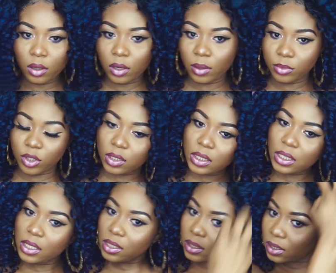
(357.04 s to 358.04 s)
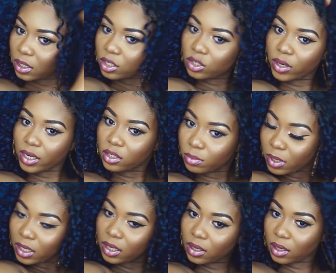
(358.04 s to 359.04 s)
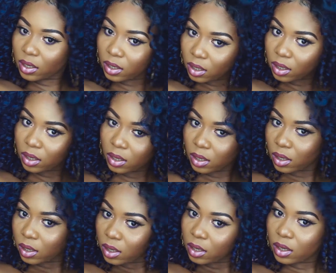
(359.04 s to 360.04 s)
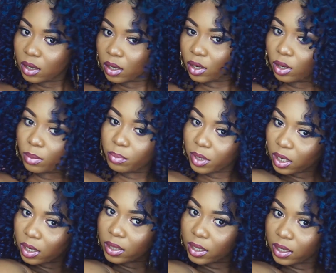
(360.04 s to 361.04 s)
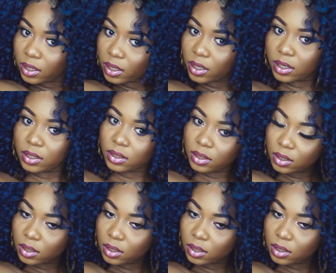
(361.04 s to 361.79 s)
I'm just teasing it, trying to make it a lot bigger than it is.